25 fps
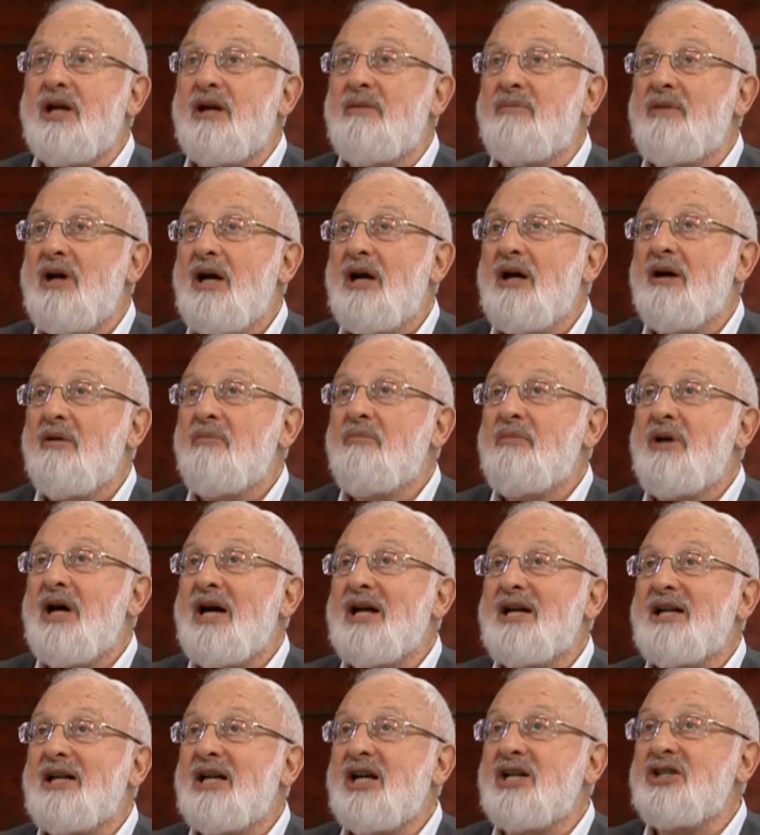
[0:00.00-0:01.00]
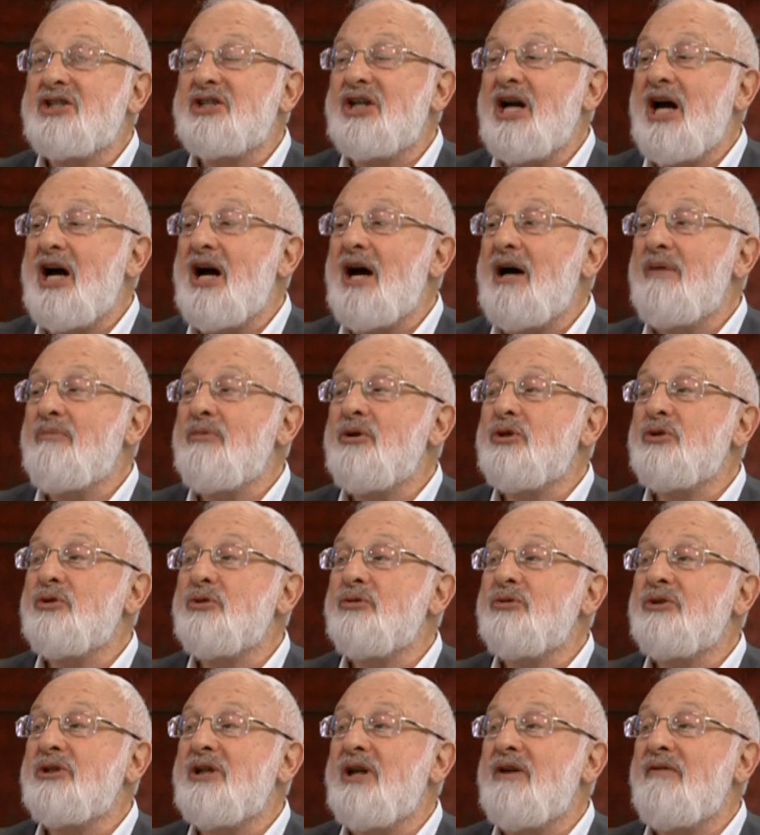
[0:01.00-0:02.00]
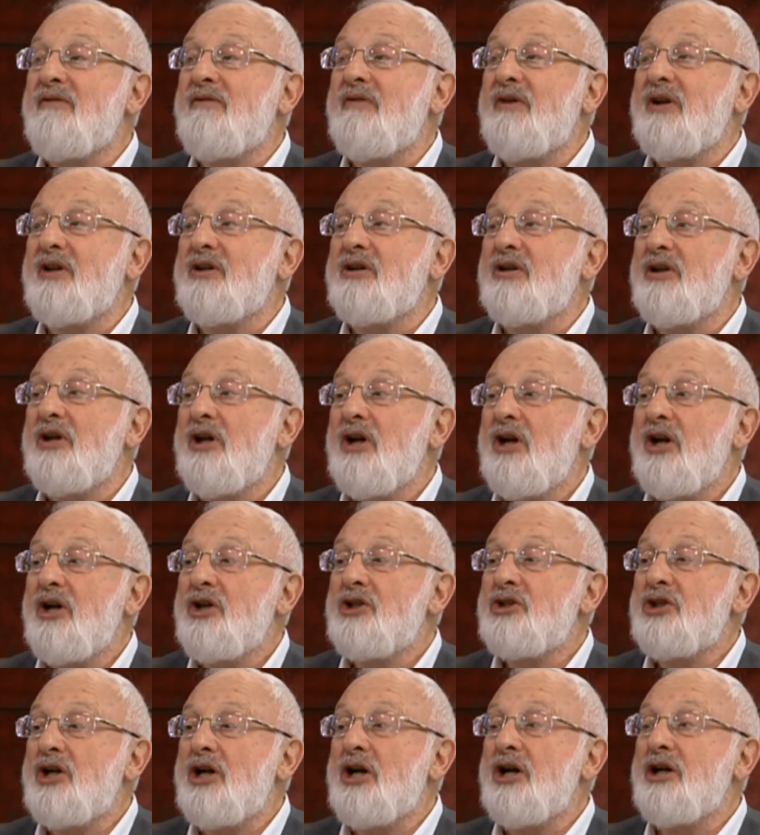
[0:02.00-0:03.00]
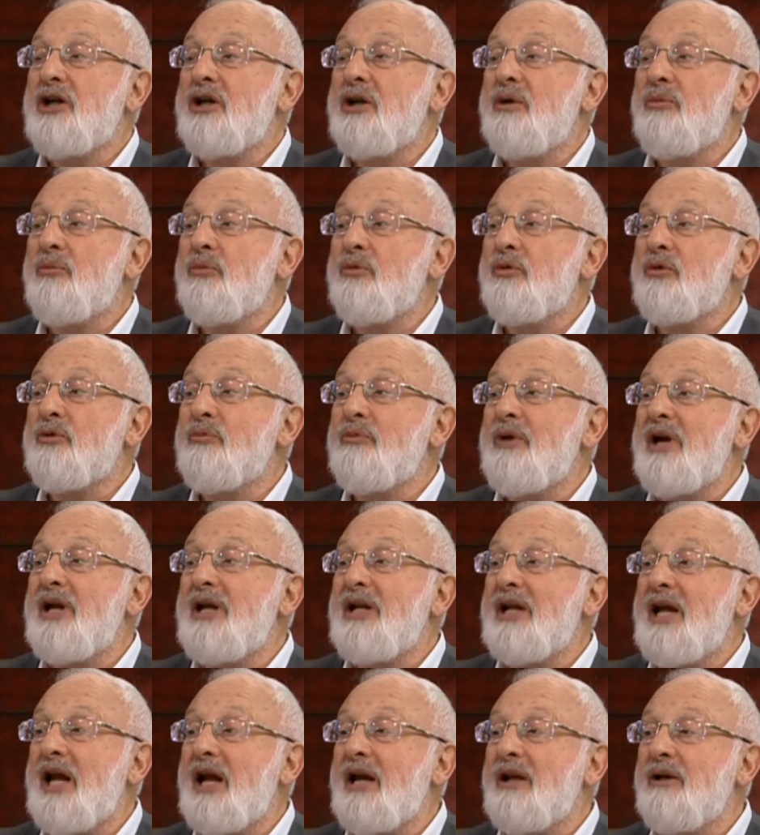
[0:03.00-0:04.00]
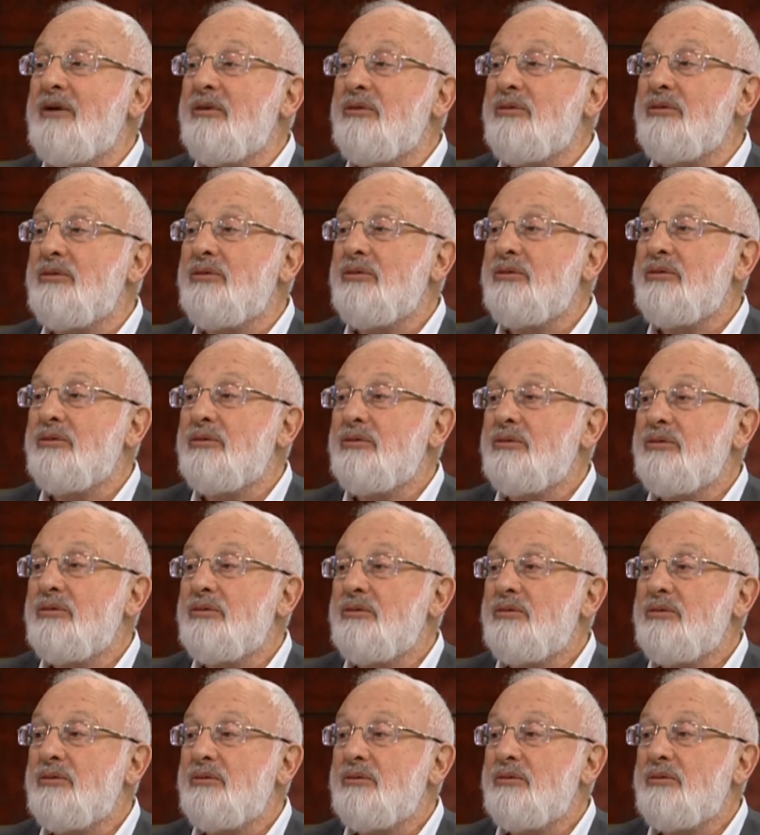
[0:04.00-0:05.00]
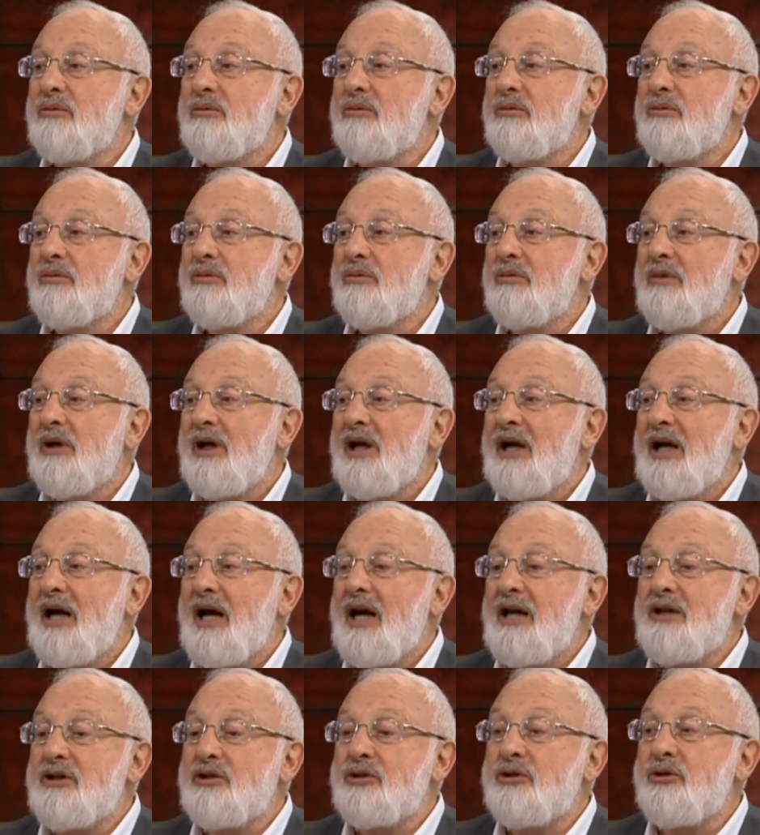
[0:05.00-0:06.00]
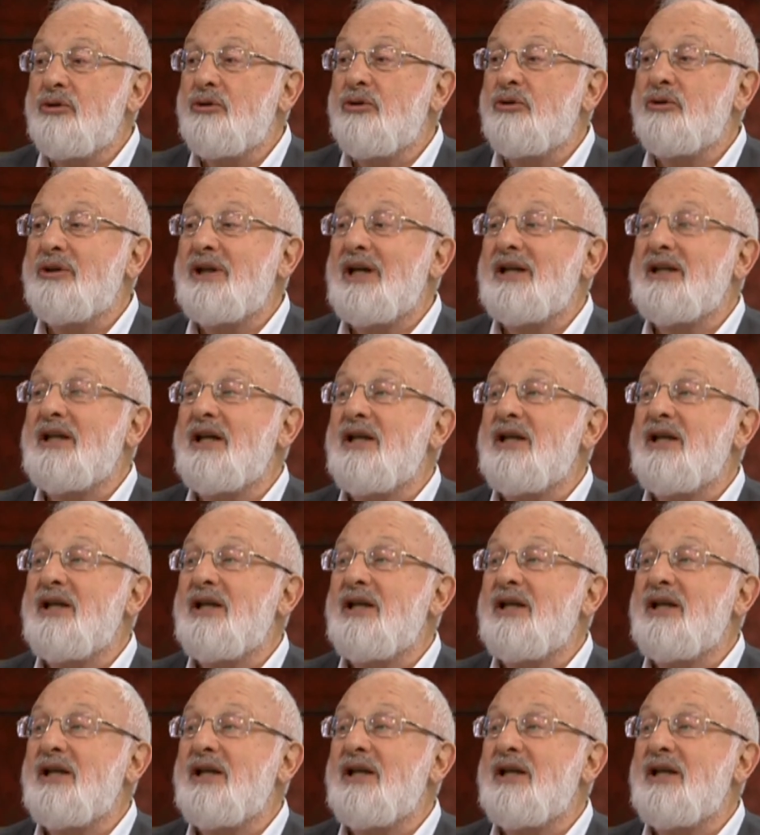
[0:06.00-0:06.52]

possible when we are in a common sensation of connection between us,